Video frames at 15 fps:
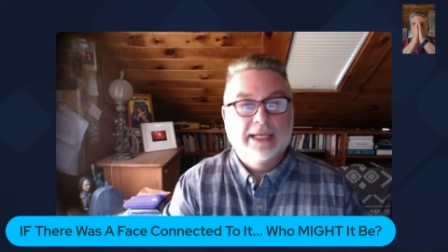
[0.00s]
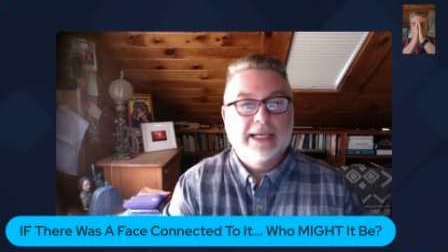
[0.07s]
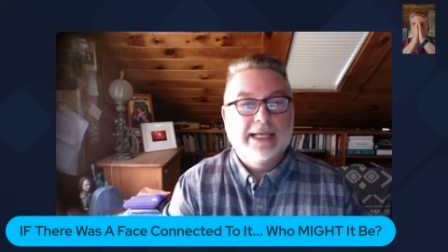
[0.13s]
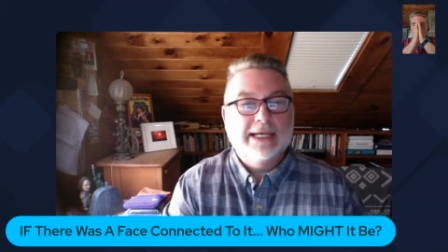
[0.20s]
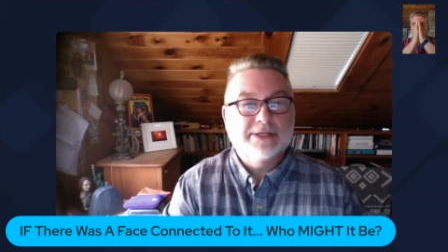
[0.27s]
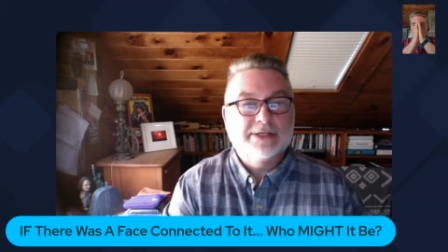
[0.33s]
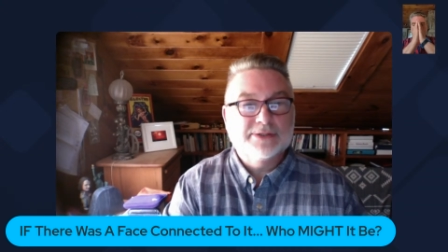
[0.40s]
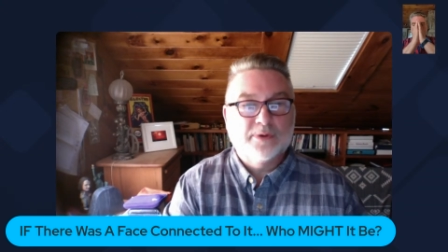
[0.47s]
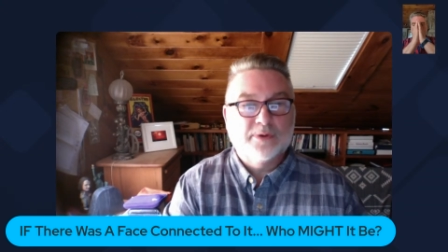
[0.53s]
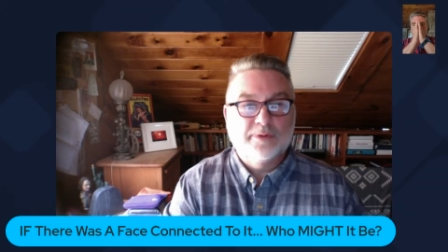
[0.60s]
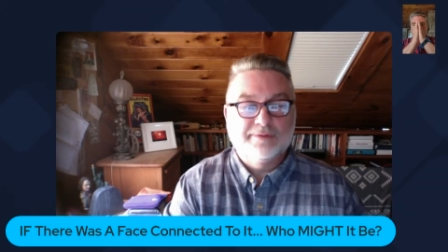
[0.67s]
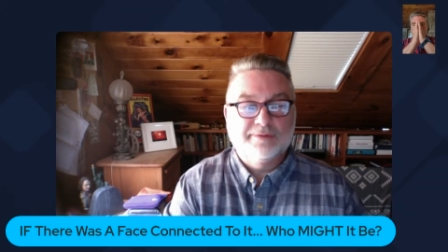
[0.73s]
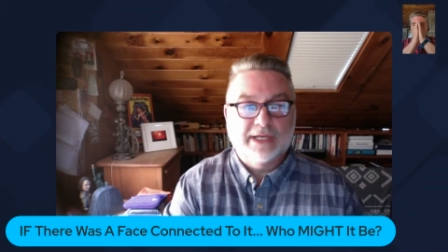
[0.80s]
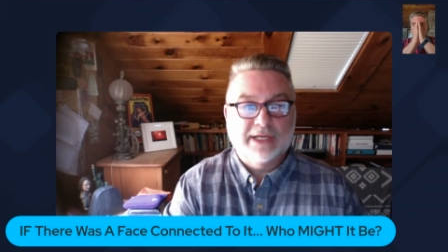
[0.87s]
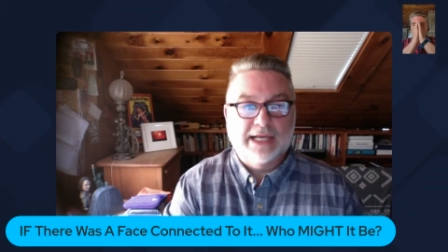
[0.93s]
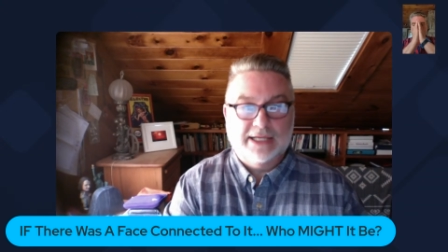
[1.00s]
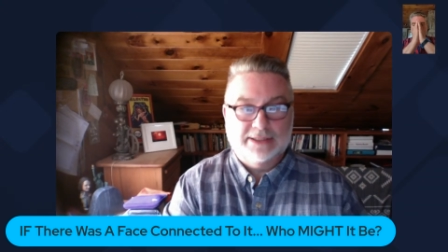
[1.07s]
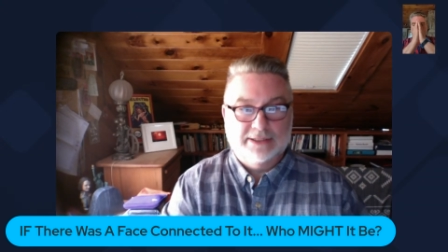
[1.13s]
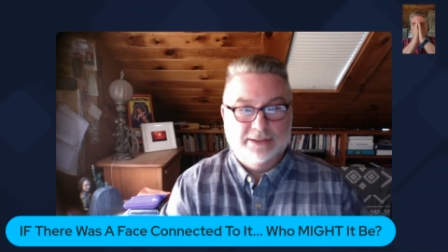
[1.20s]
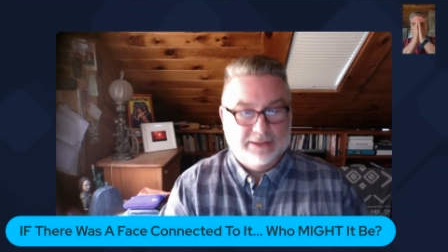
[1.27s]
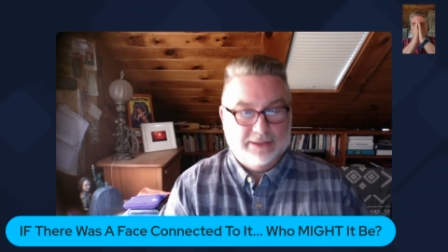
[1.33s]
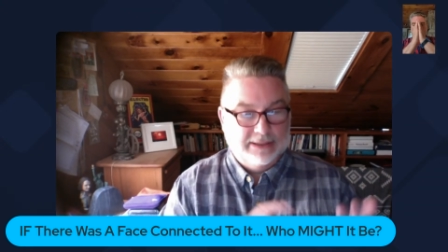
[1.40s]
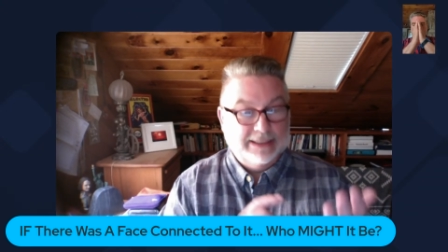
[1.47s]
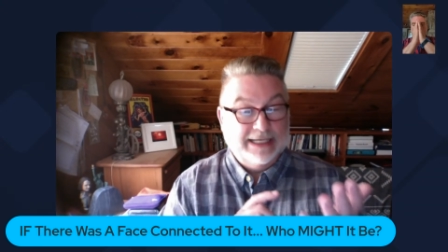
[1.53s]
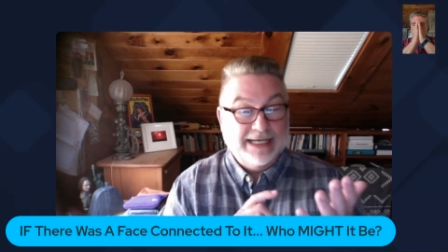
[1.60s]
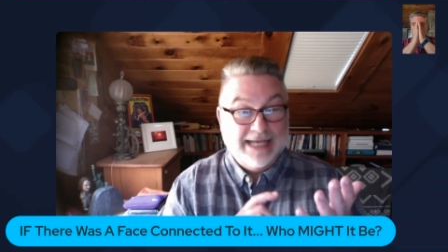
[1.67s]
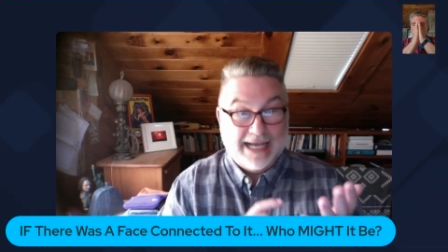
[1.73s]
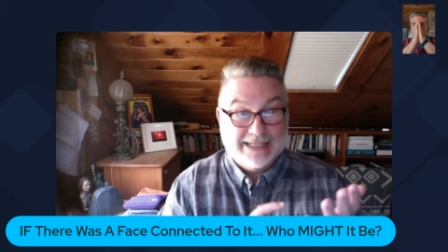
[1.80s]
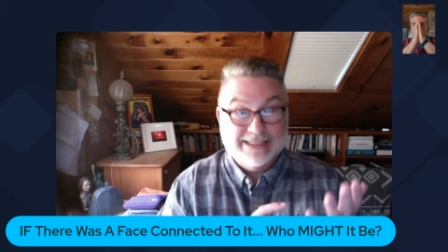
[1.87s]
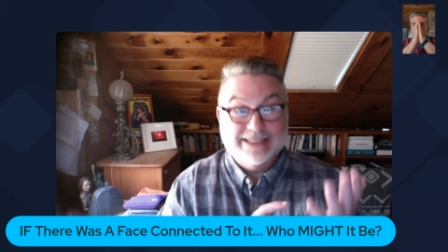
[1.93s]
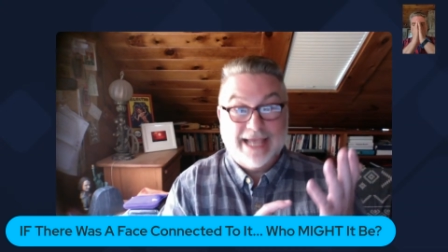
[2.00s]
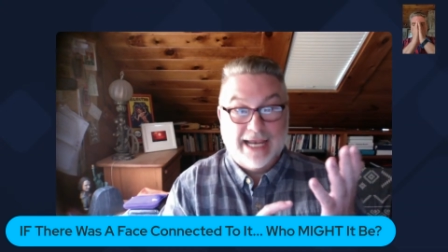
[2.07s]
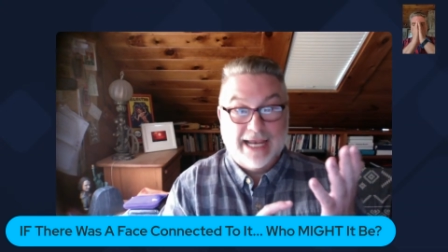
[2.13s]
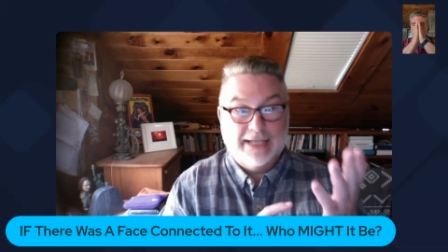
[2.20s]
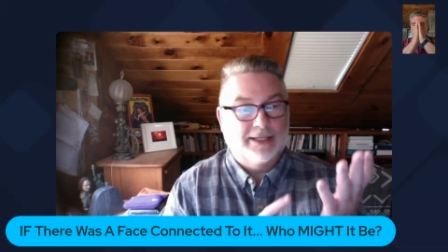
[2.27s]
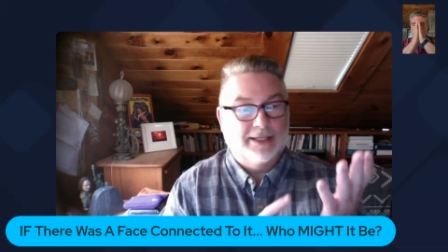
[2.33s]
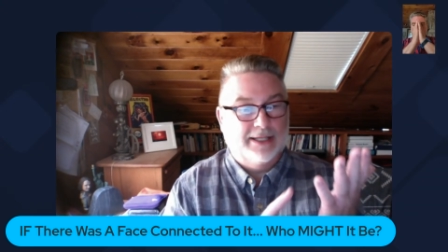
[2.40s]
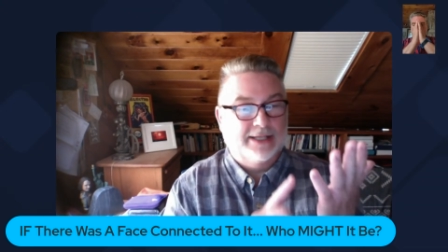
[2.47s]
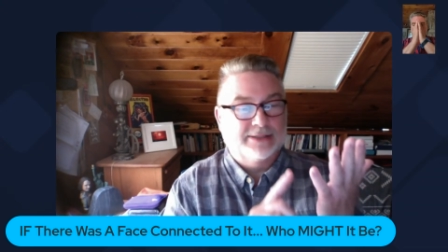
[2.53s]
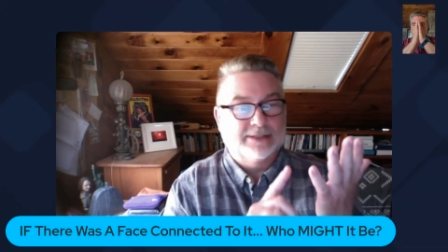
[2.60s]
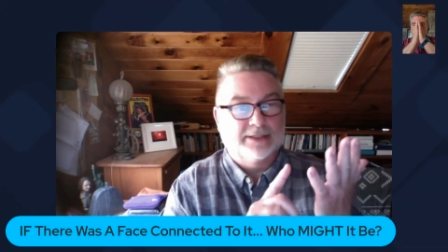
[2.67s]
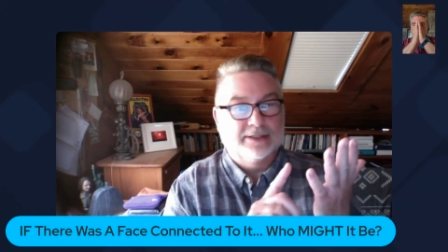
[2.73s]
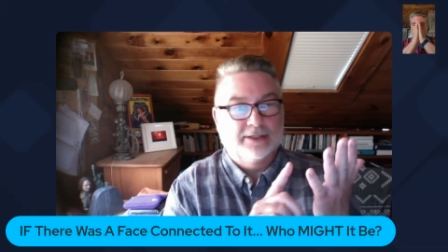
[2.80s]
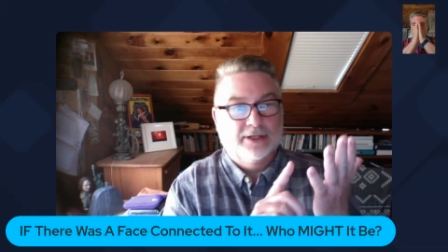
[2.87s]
Here's what we've connected and collected.